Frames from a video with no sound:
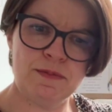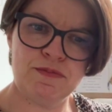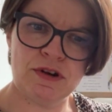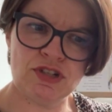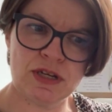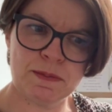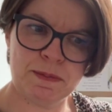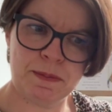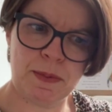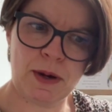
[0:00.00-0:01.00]
a project
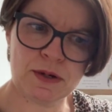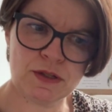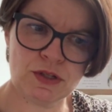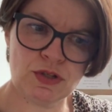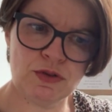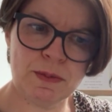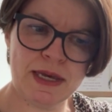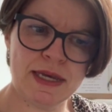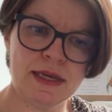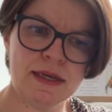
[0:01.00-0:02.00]
box to
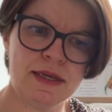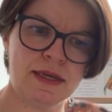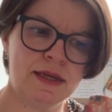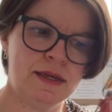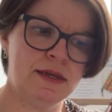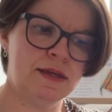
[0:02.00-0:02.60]
make